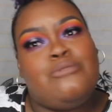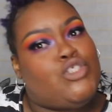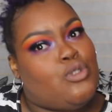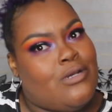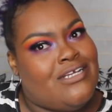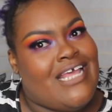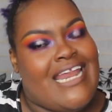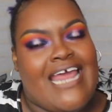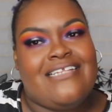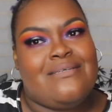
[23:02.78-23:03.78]
I'm short
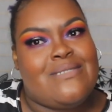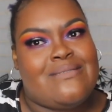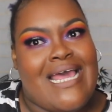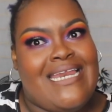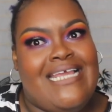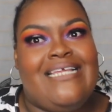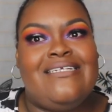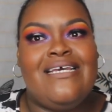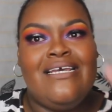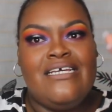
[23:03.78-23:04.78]
and I sometimes I
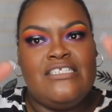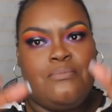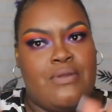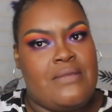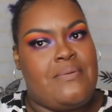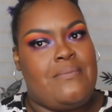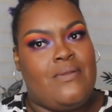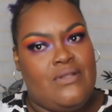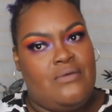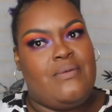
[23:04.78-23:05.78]
need to bring
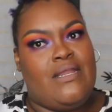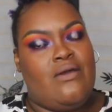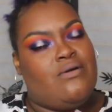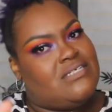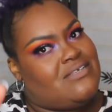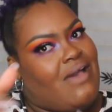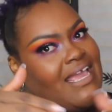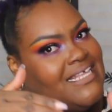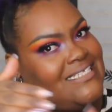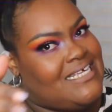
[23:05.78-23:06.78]
people a little bit lower so
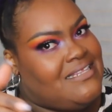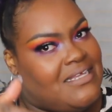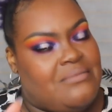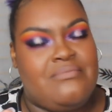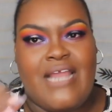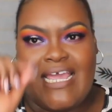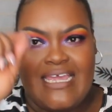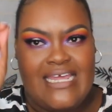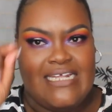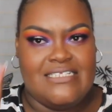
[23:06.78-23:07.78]
I can see them I
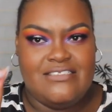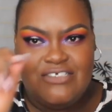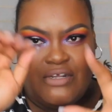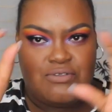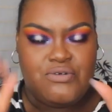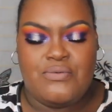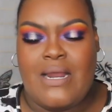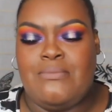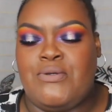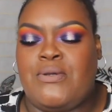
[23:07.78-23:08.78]
can get in you know doing
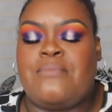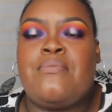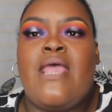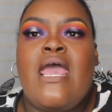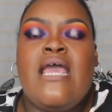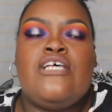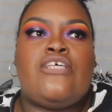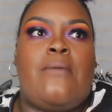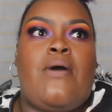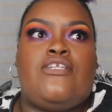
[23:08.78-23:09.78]
what I'm doing
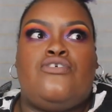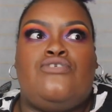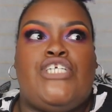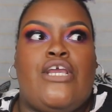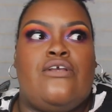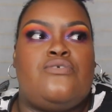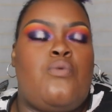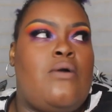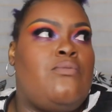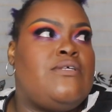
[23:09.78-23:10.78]
so I bought two chairs
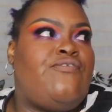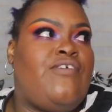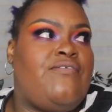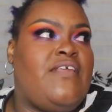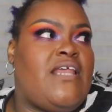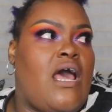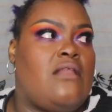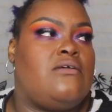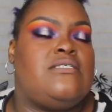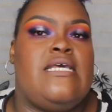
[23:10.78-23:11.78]
one was
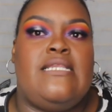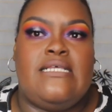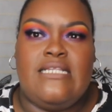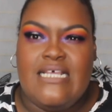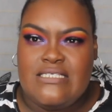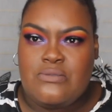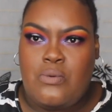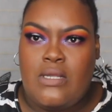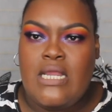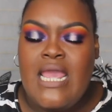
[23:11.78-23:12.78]
$50 and then this
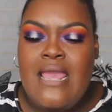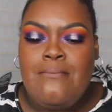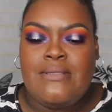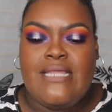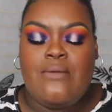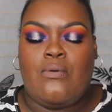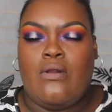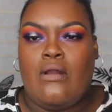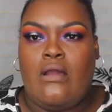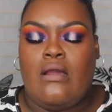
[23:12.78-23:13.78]
one but they
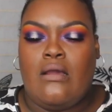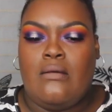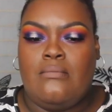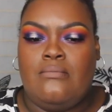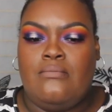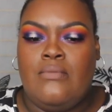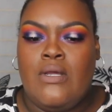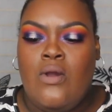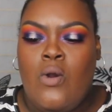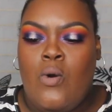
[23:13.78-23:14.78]
were um,
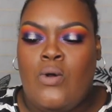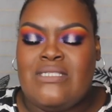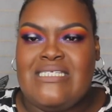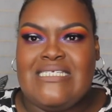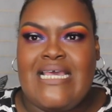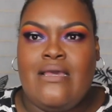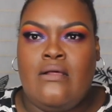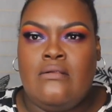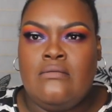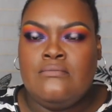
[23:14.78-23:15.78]
on
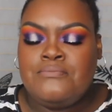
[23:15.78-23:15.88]
sale